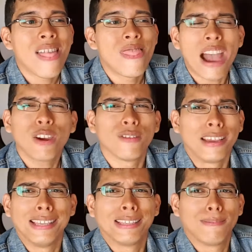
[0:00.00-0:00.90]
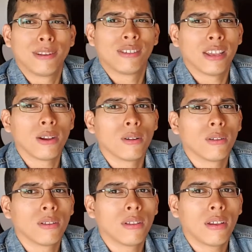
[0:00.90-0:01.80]
that could have easily been a single.
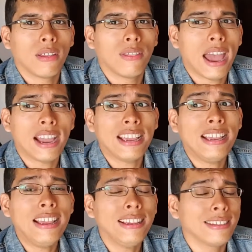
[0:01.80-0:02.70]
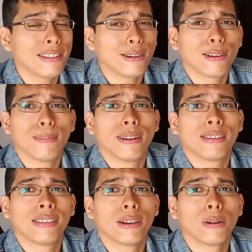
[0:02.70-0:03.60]
That easily could have been
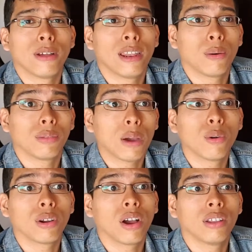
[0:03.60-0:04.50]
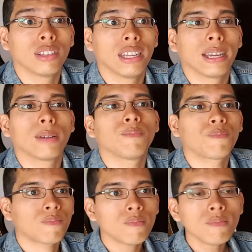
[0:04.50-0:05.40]
a single. And that would have gone to like
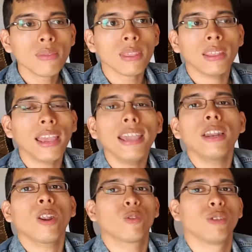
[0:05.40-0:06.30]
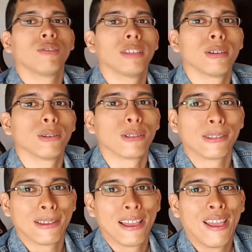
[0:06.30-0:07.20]
8 out of 12
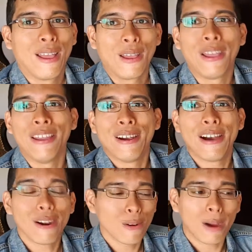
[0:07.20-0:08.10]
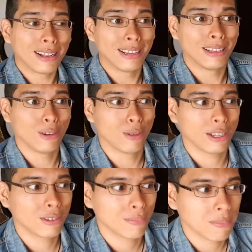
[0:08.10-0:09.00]
singles. You know, I don't know why they didn't do
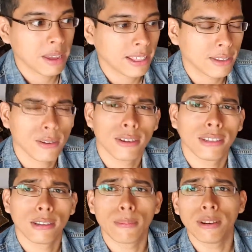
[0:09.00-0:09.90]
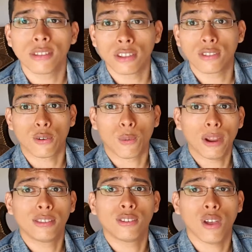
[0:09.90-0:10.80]
that, make that song a single, but it's a
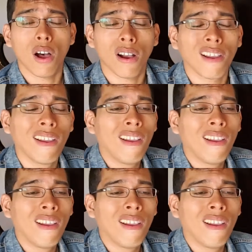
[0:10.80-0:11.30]
great song.